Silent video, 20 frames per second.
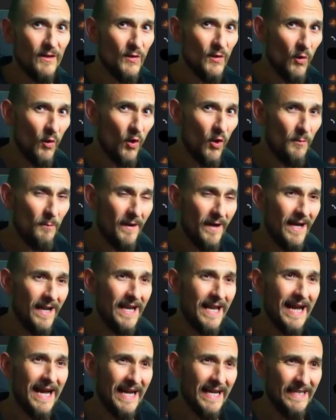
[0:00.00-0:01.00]
you're
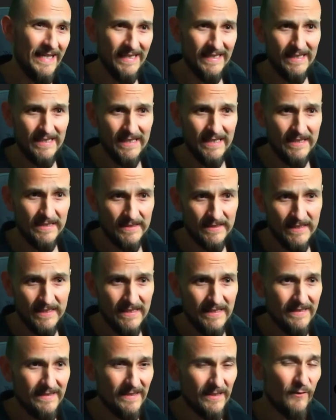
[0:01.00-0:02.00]
supposed to pay again.
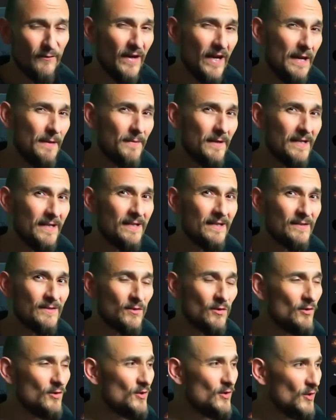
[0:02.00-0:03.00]
And we can
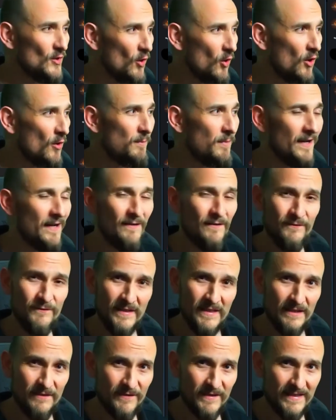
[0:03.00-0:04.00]
also see here
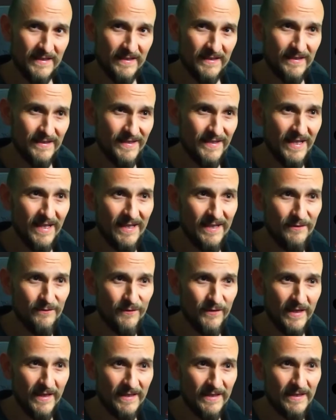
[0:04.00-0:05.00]
that even
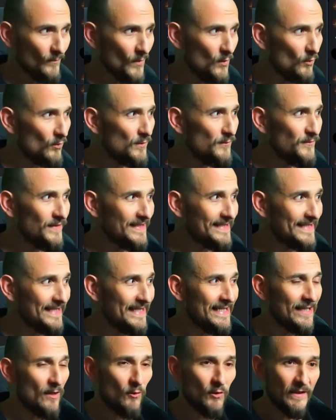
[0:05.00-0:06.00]
here, there was an
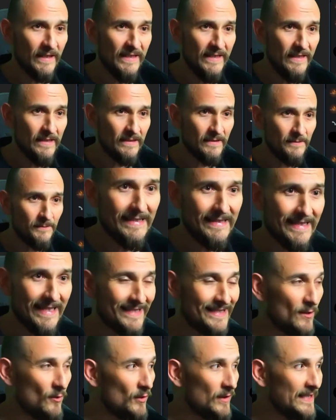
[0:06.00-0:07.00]
attempt
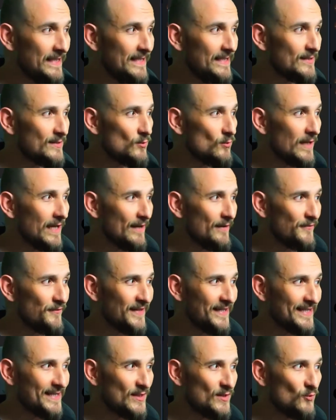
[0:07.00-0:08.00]
to actually call the
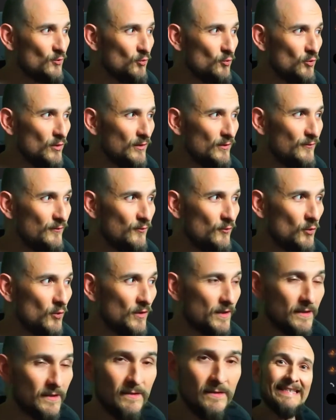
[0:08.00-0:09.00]
user
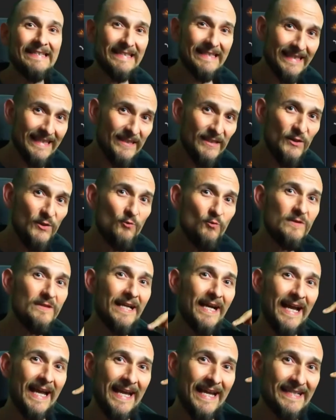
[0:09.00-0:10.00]
directly when there
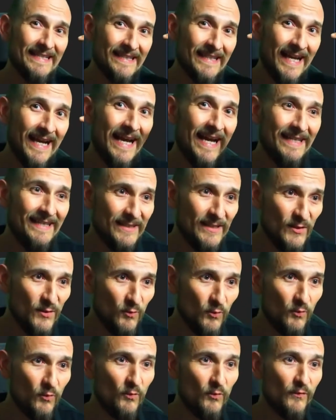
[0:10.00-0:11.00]
was no immediate
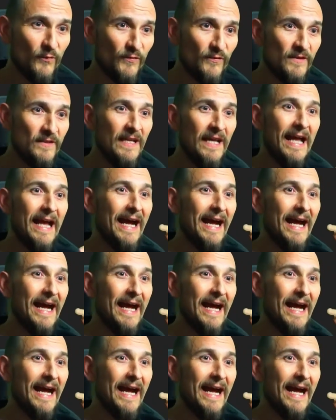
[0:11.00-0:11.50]
reaction.